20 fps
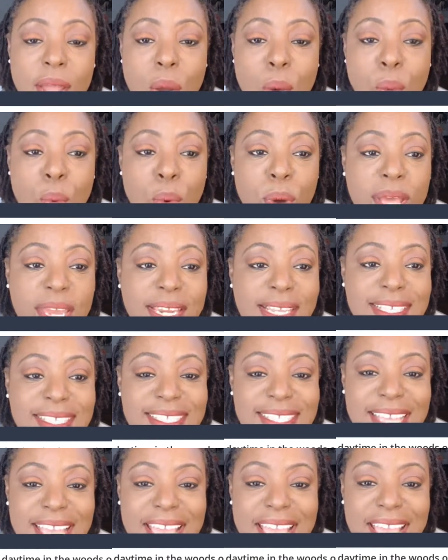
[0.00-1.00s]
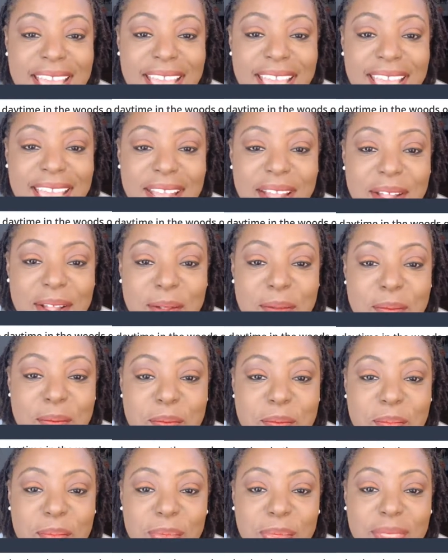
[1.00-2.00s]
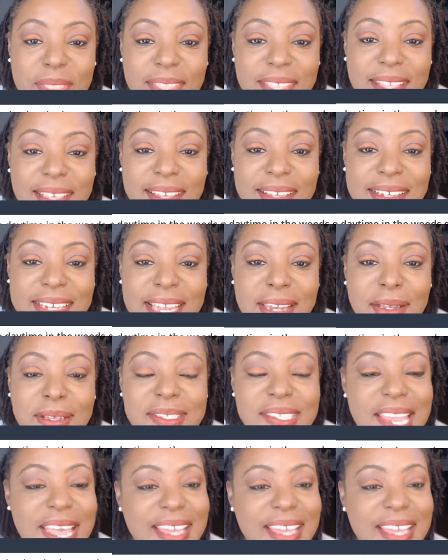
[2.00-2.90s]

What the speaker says: what is that? That looks